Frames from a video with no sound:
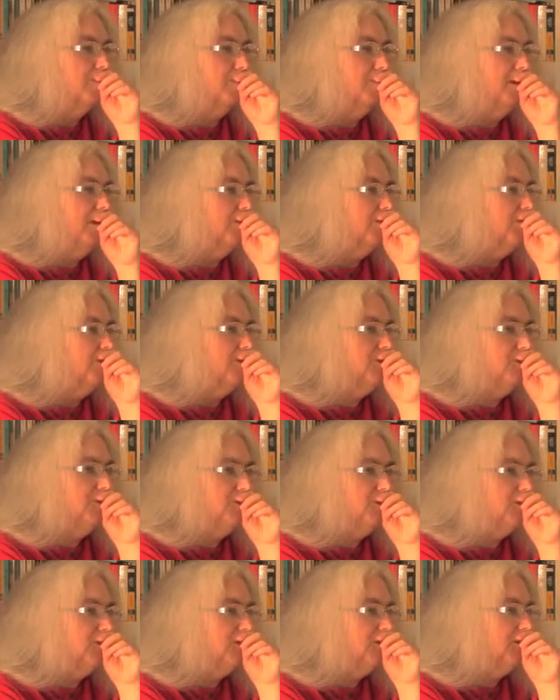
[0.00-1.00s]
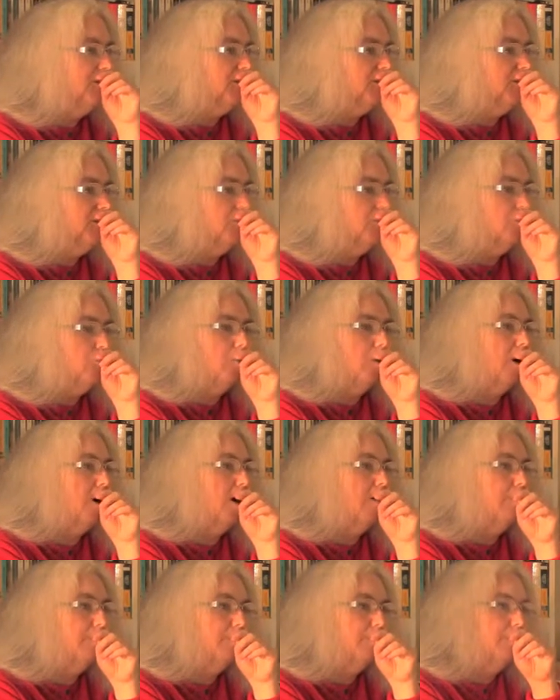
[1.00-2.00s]
the middle is just a
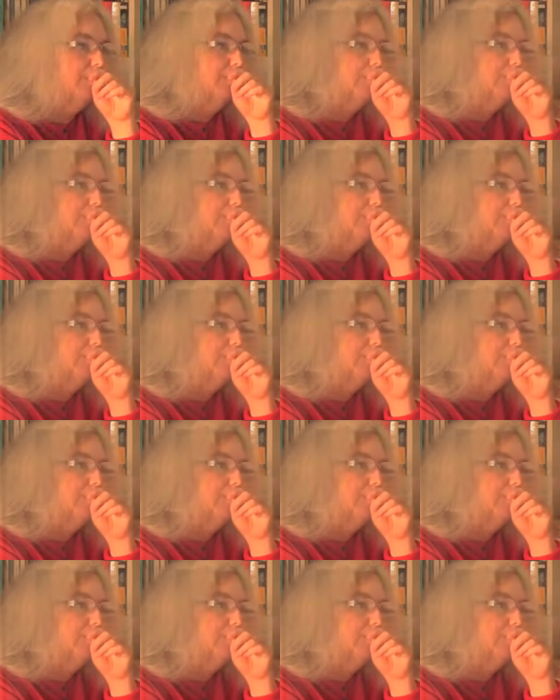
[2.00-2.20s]
swamp.